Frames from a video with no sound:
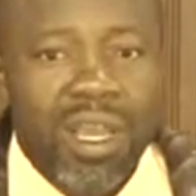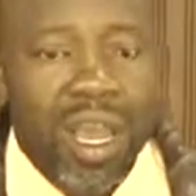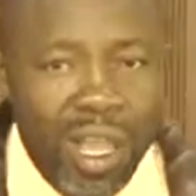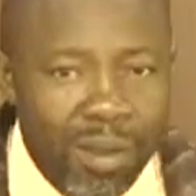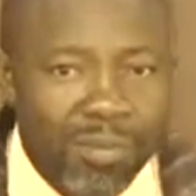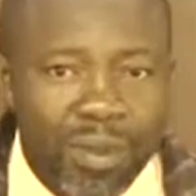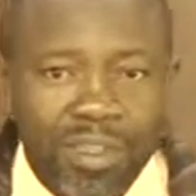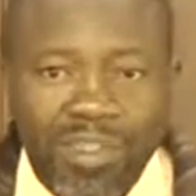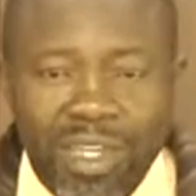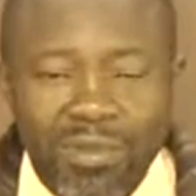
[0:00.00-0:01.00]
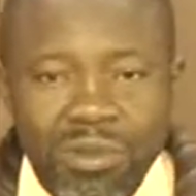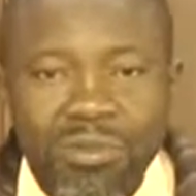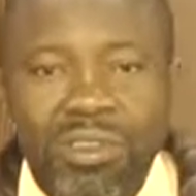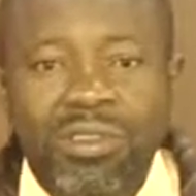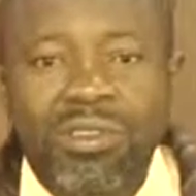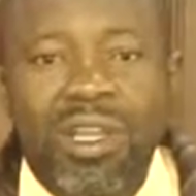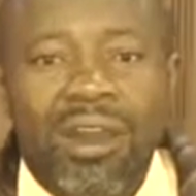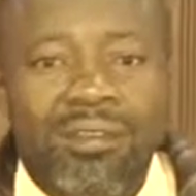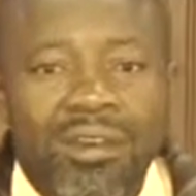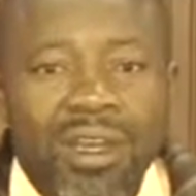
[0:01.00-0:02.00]
help us that we wouldn't
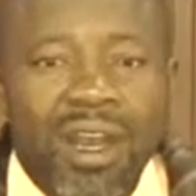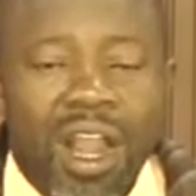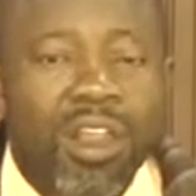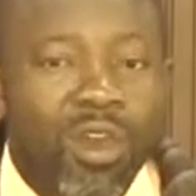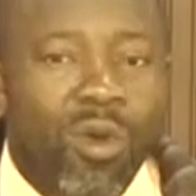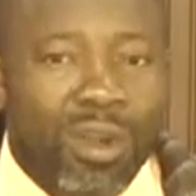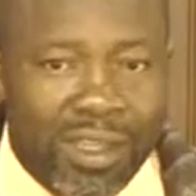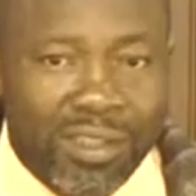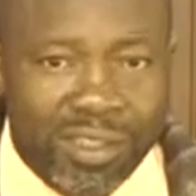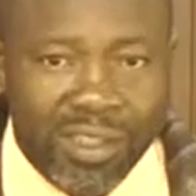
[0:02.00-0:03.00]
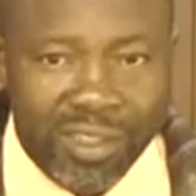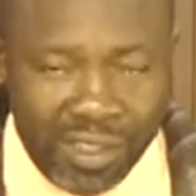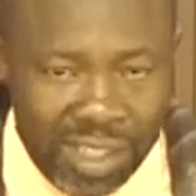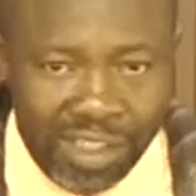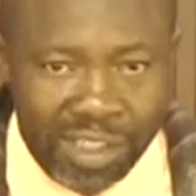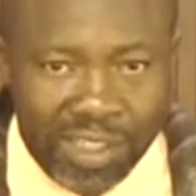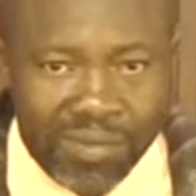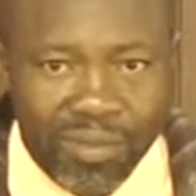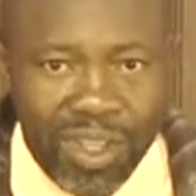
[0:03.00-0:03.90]
have a lawless nation,